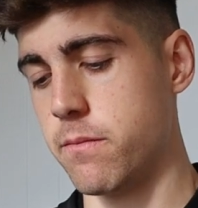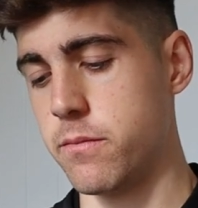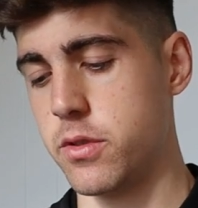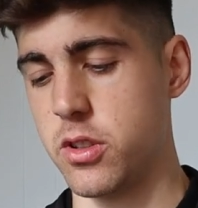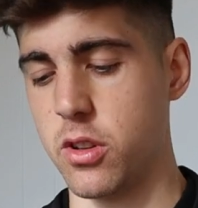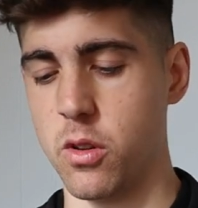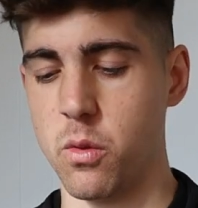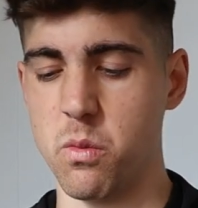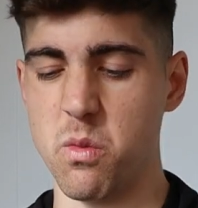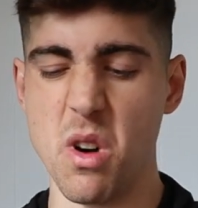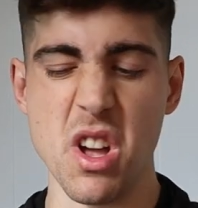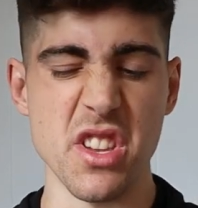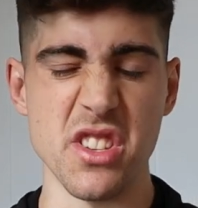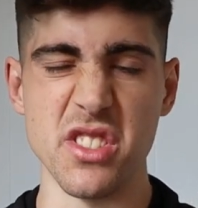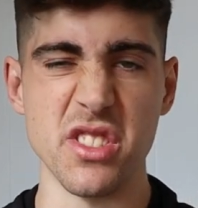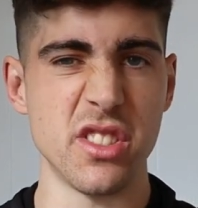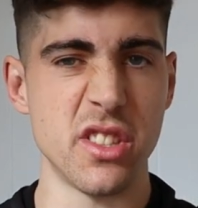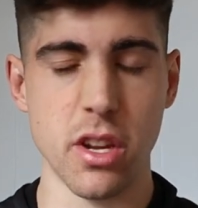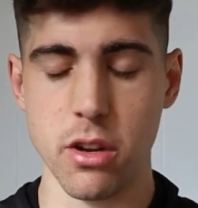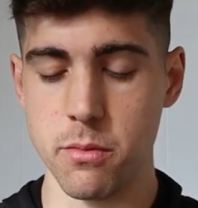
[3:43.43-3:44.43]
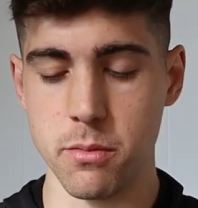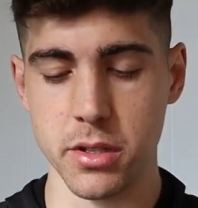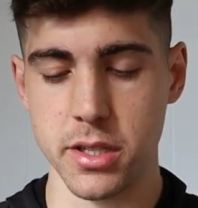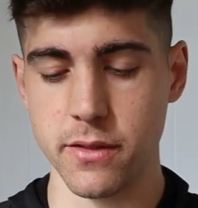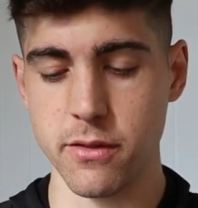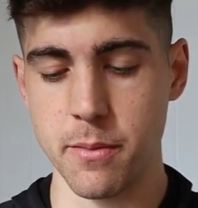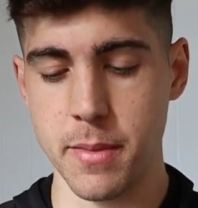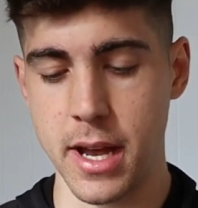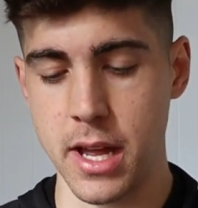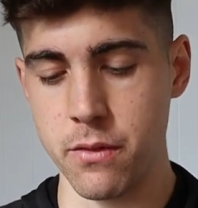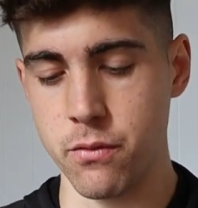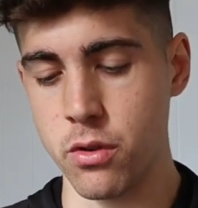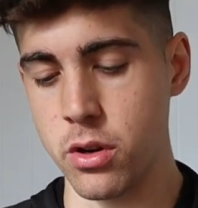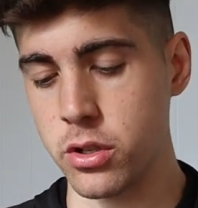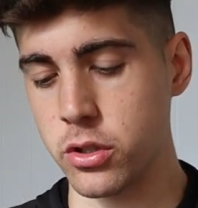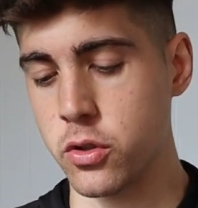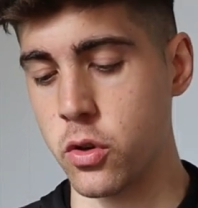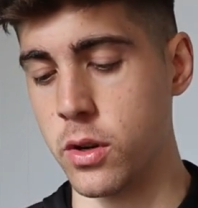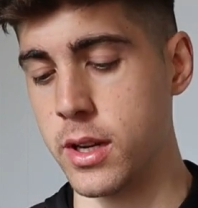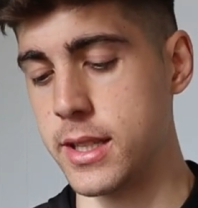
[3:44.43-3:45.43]
So wasn't too much of a bad
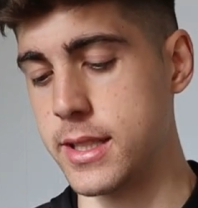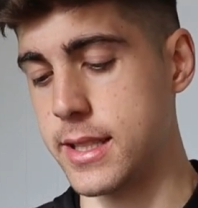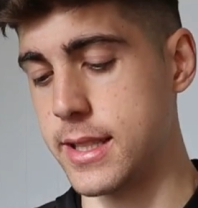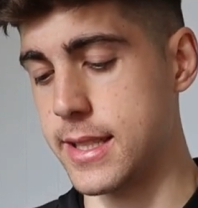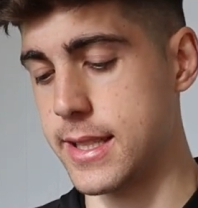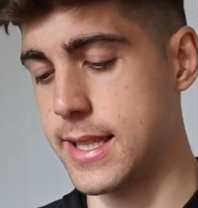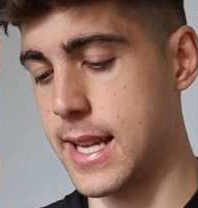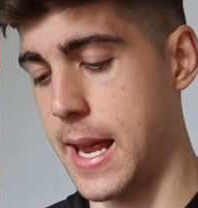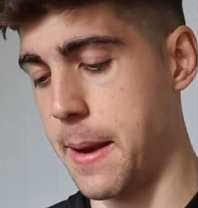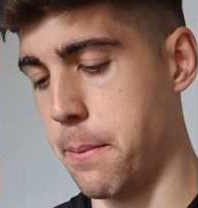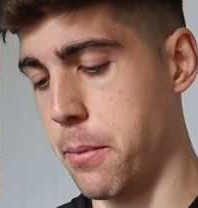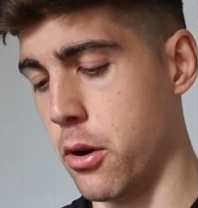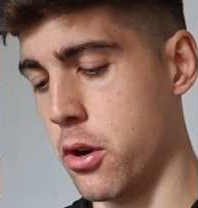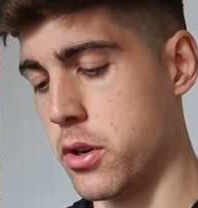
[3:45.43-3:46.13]
run. Going into the sled